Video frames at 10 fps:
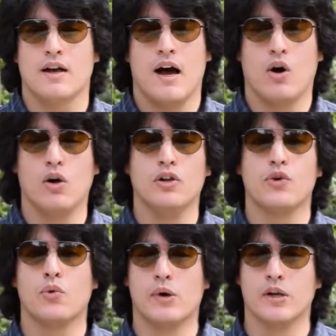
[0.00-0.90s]
a whole
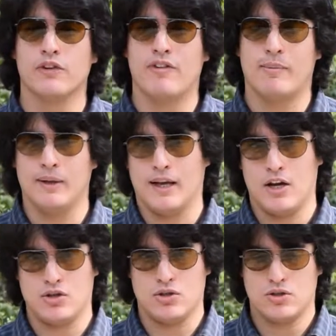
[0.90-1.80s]
new world of
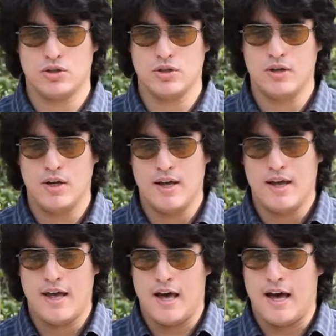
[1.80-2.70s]
applications.
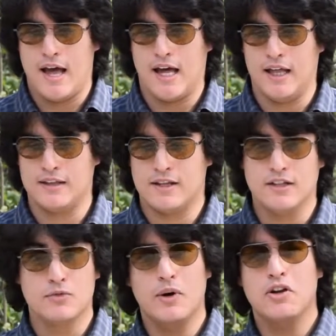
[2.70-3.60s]
And
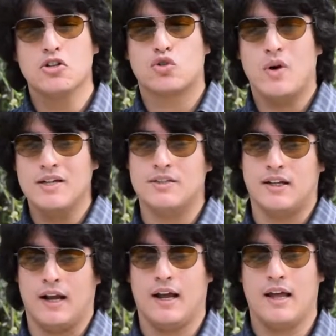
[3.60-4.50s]
it's very
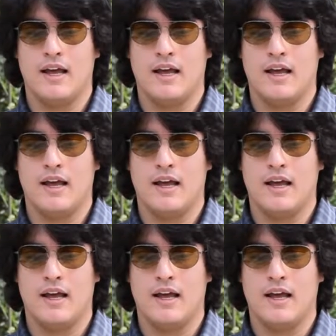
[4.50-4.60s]
interesting